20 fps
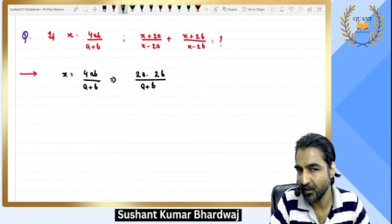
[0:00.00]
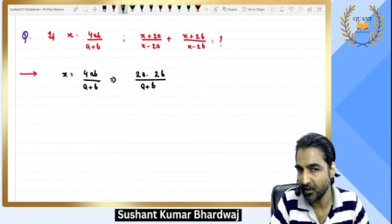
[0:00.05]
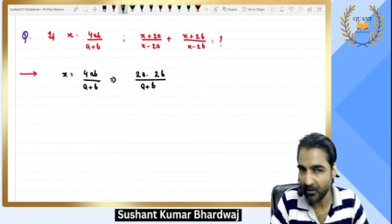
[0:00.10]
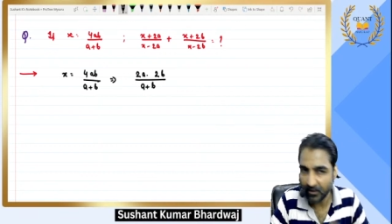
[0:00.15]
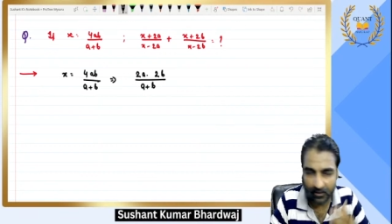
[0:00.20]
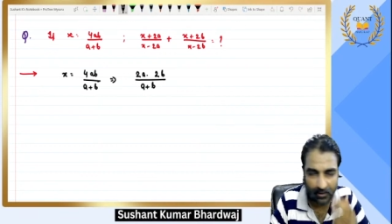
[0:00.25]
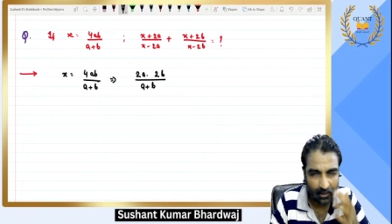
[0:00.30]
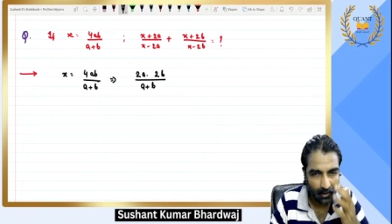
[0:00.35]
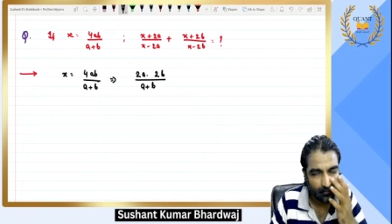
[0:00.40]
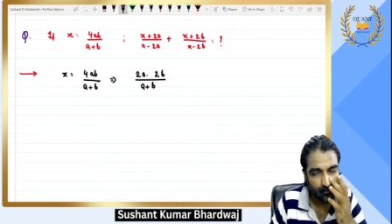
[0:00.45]

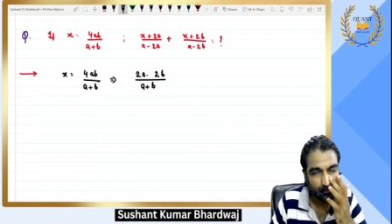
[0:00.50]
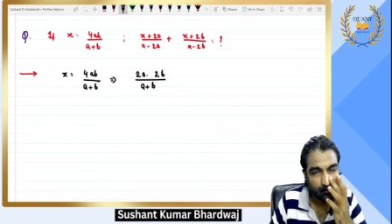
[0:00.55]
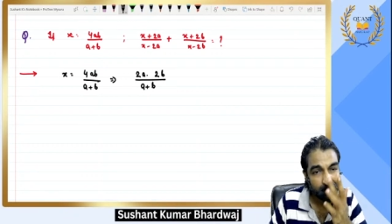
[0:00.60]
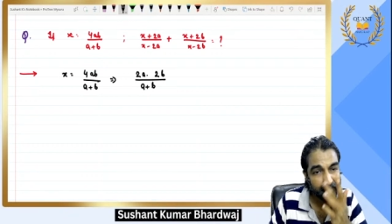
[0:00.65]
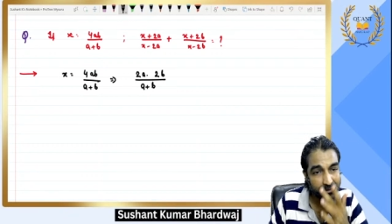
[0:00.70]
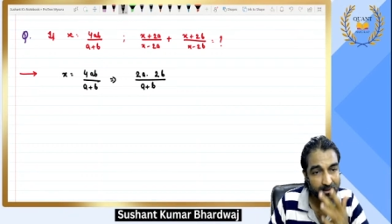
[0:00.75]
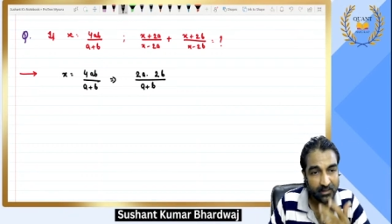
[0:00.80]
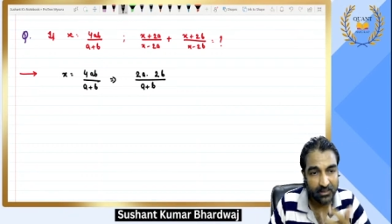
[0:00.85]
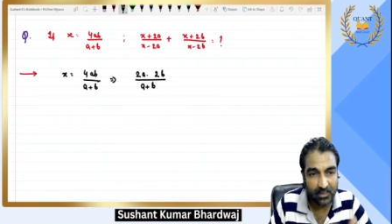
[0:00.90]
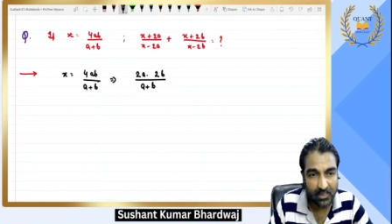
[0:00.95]
Now,
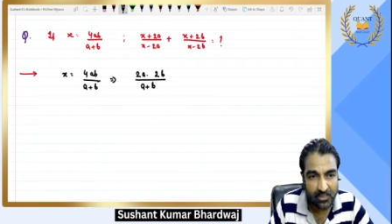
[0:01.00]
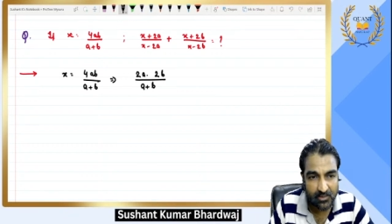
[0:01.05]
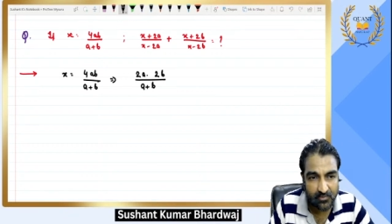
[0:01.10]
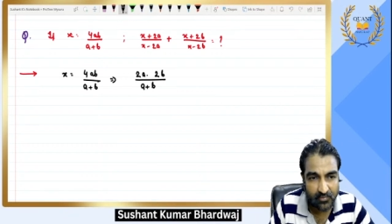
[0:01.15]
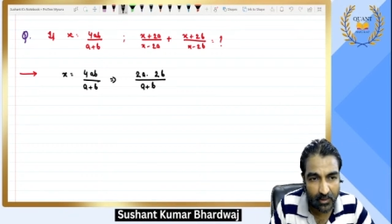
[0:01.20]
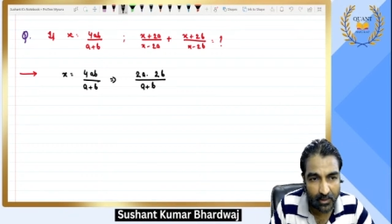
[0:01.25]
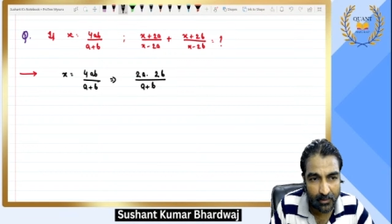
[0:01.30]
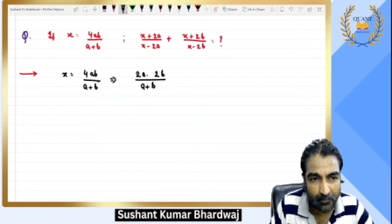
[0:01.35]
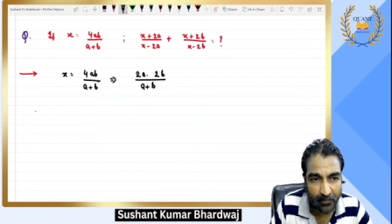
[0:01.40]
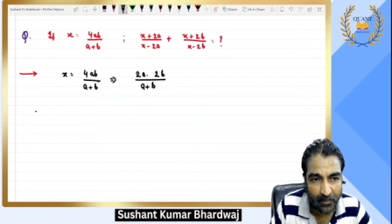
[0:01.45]
this
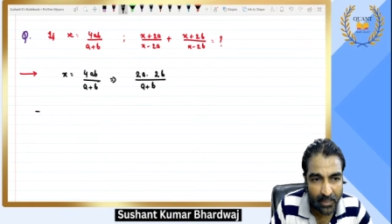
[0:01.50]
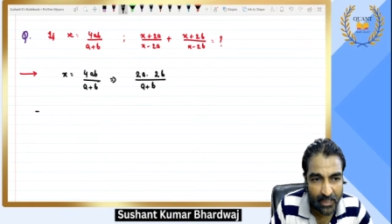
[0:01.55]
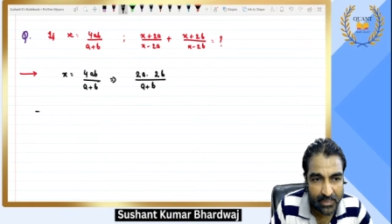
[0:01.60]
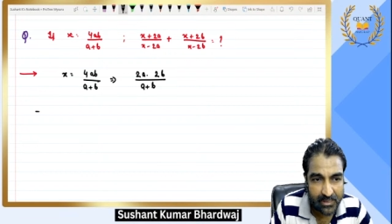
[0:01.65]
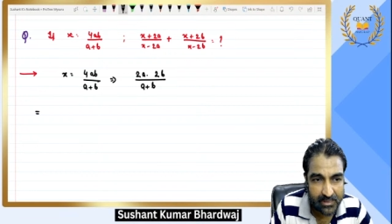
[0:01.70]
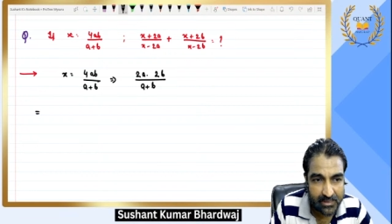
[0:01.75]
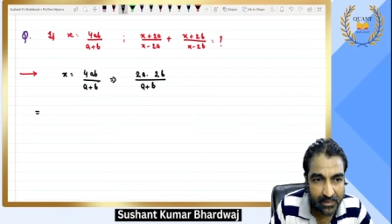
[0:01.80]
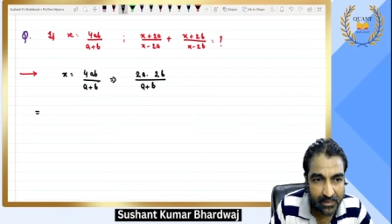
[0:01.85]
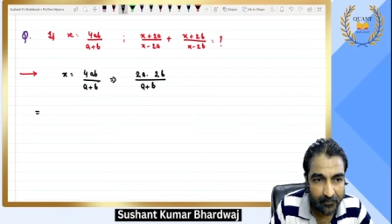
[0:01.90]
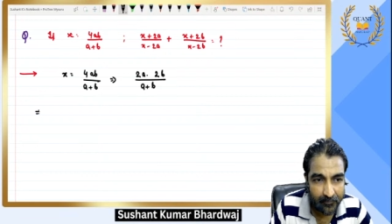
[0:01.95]
will implies